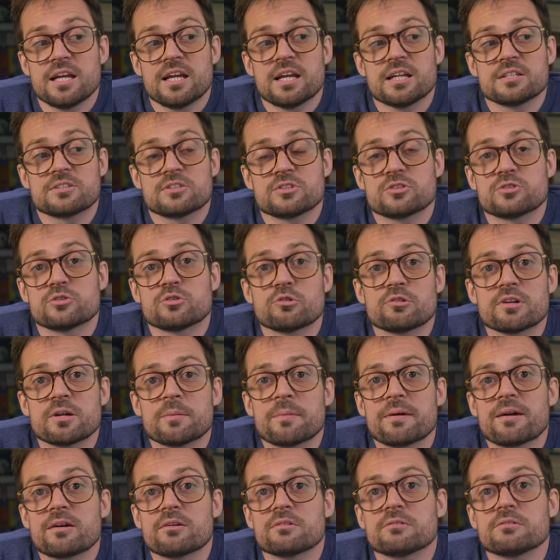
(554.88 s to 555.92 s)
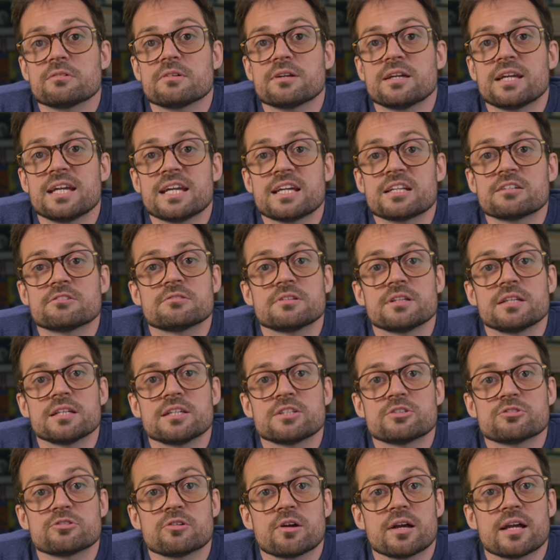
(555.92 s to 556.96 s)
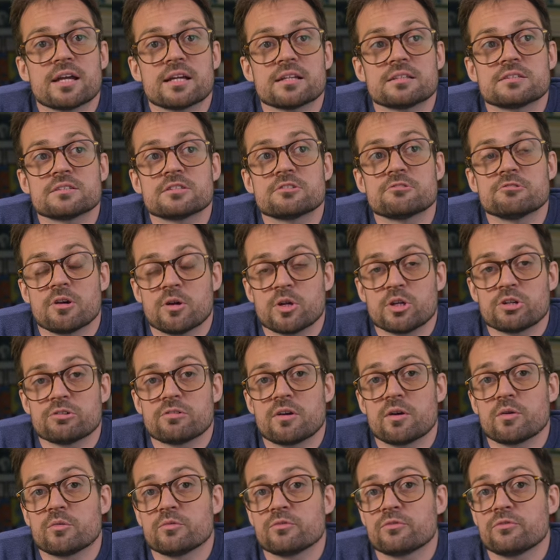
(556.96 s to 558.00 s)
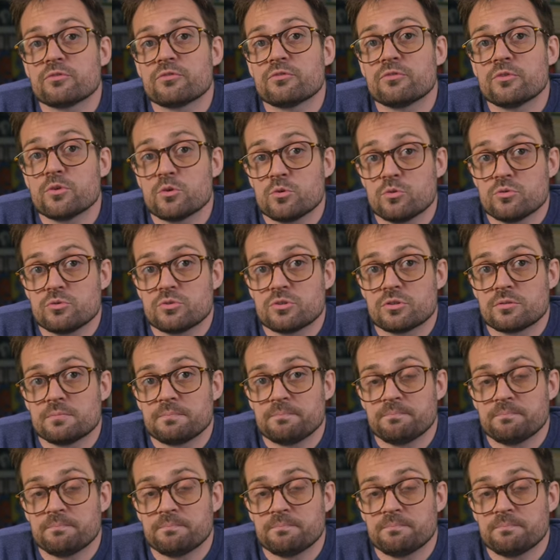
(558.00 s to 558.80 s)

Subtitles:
It's a story about ignorantly trying to grow your own food.